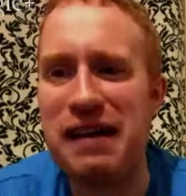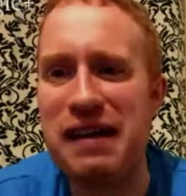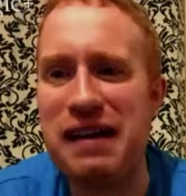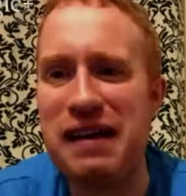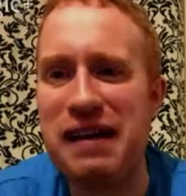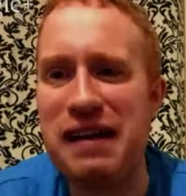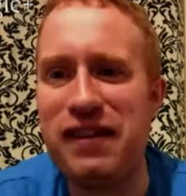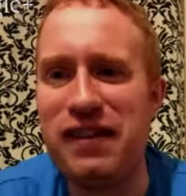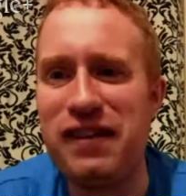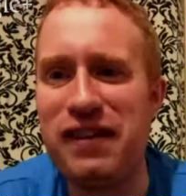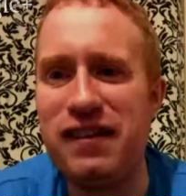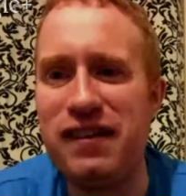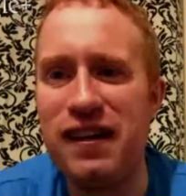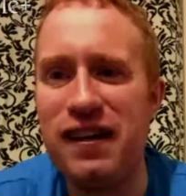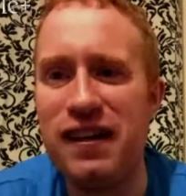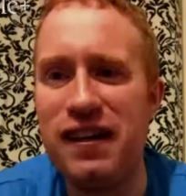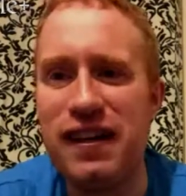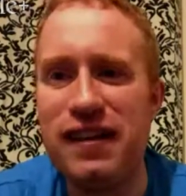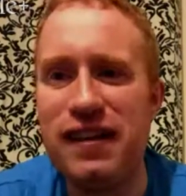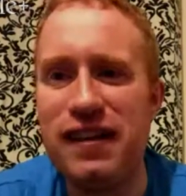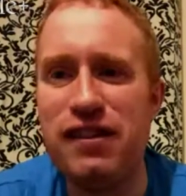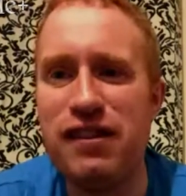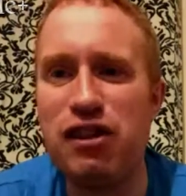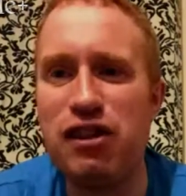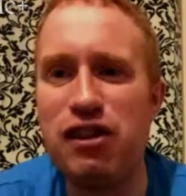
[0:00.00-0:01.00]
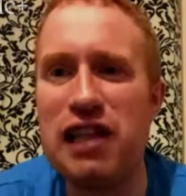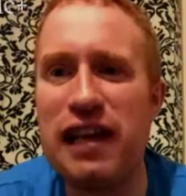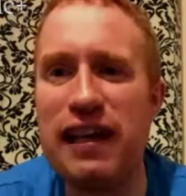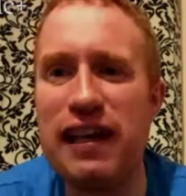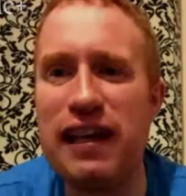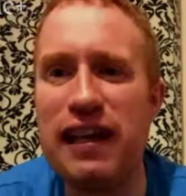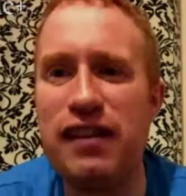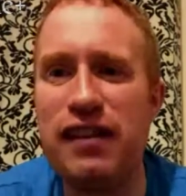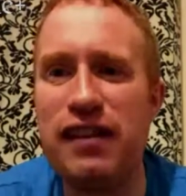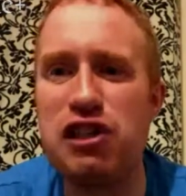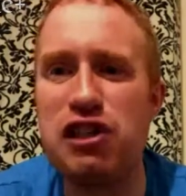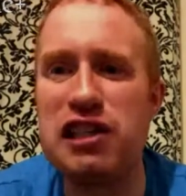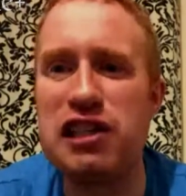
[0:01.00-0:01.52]
right? There's like
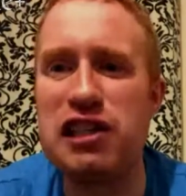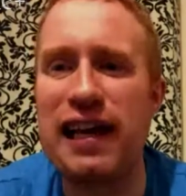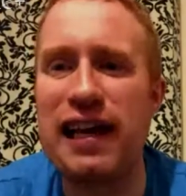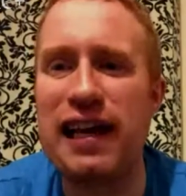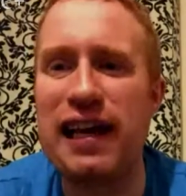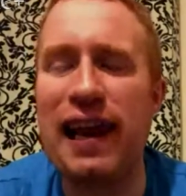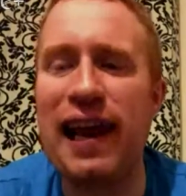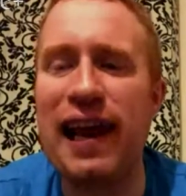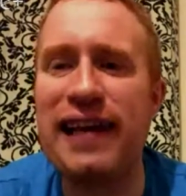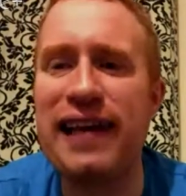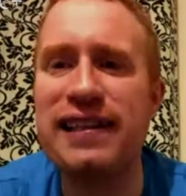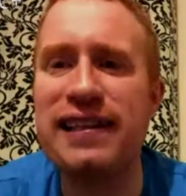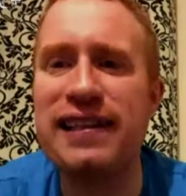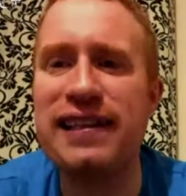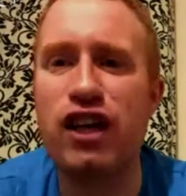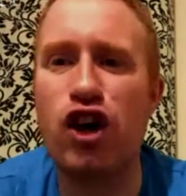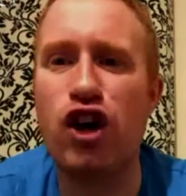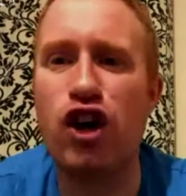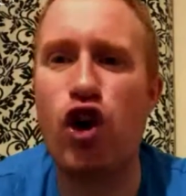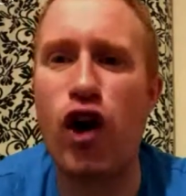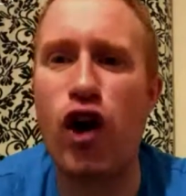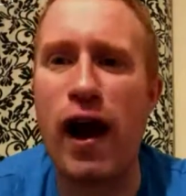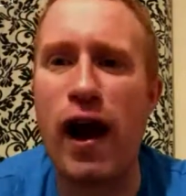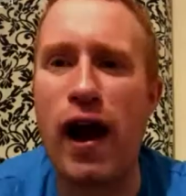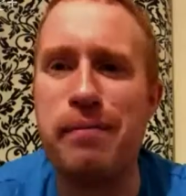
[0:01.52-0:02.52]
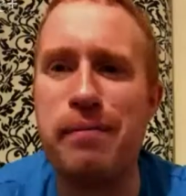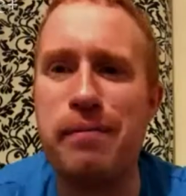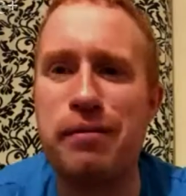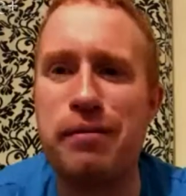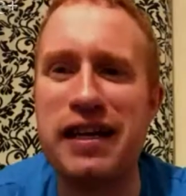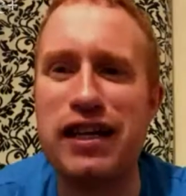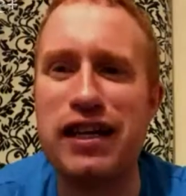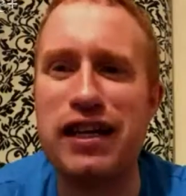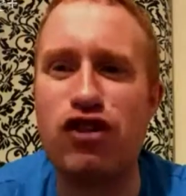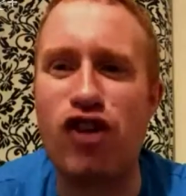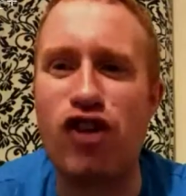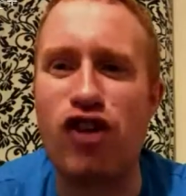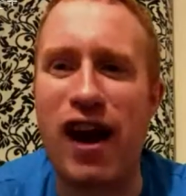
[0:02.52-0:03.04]
a light
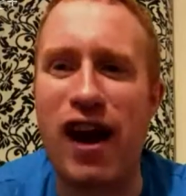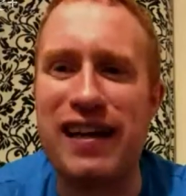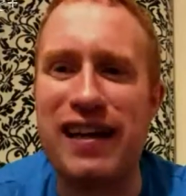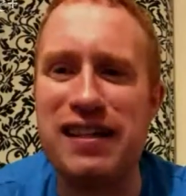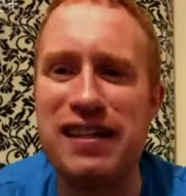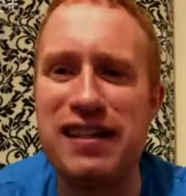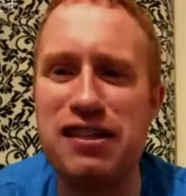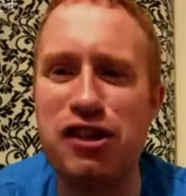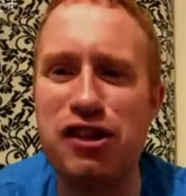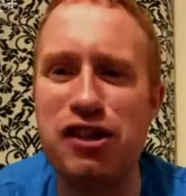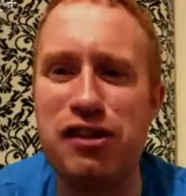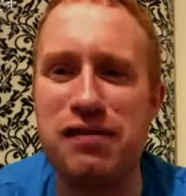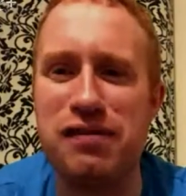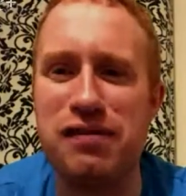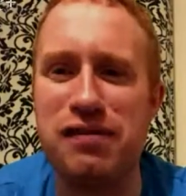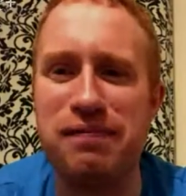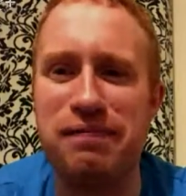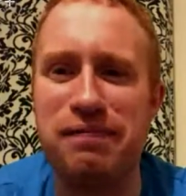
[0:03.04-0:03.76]
cranberry dryness to it.